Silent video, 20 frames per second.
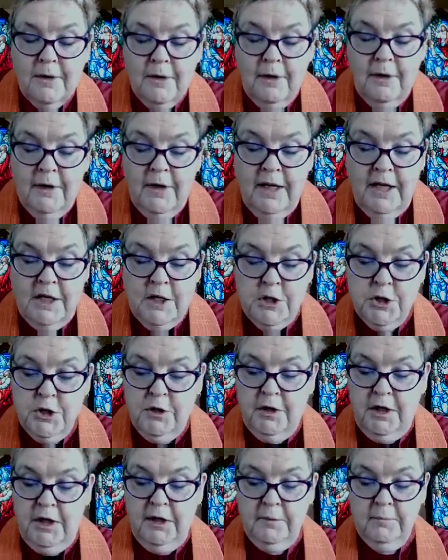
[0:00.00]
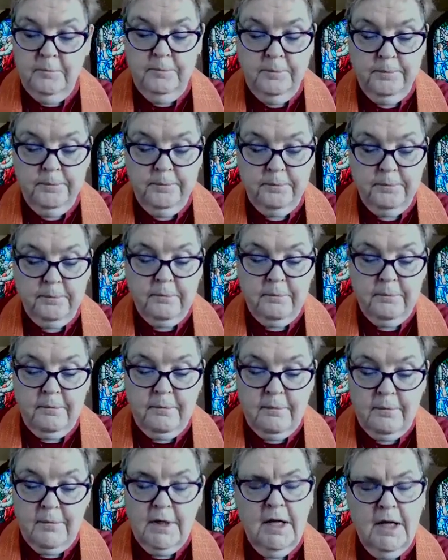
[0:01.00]
on that journey.
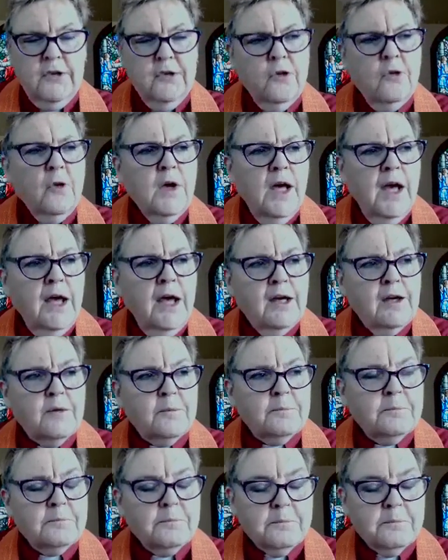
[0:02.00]
That's okay.